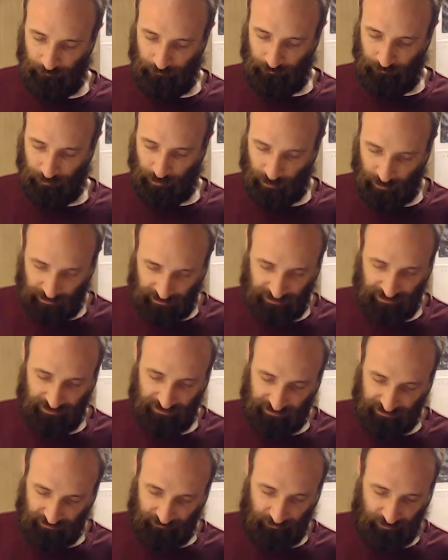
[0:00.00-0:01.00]
Pretty
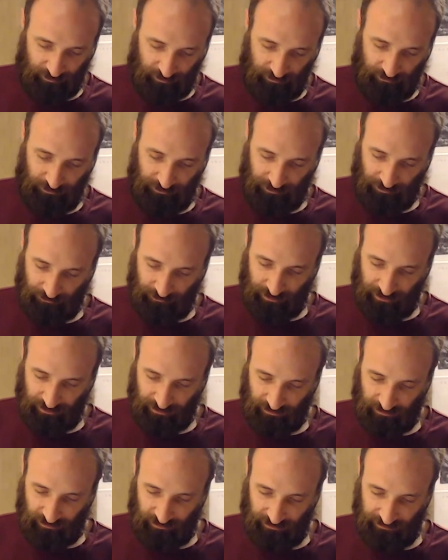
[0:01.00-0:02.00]
simple. Should
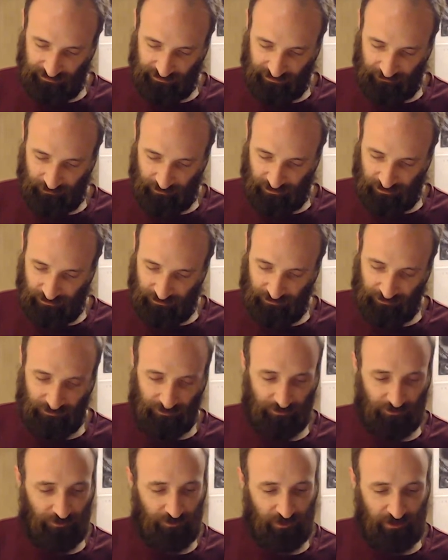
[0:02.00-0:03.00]
recognize some of those, or
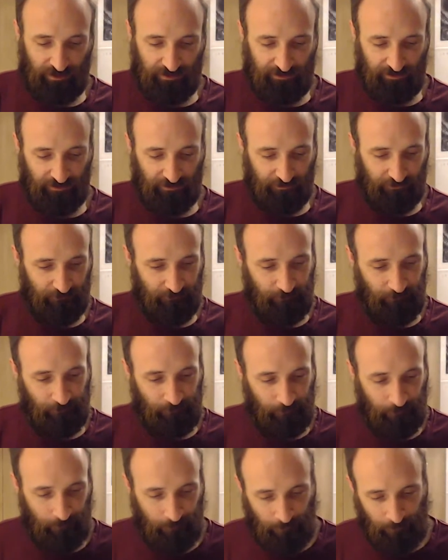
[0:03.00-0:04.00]
try to.
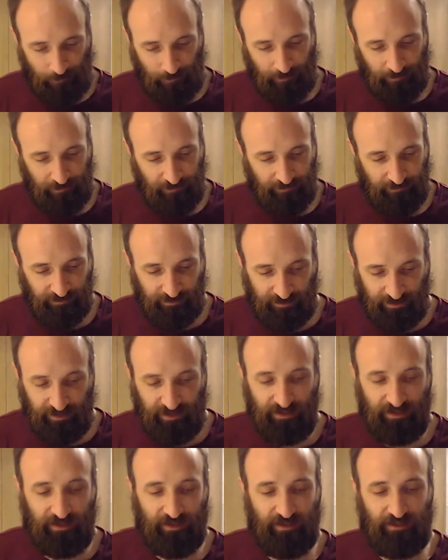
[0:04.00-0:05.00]
The
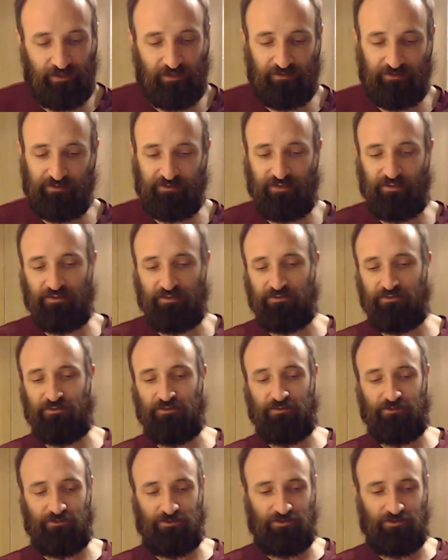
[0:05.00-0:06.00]
king in the center.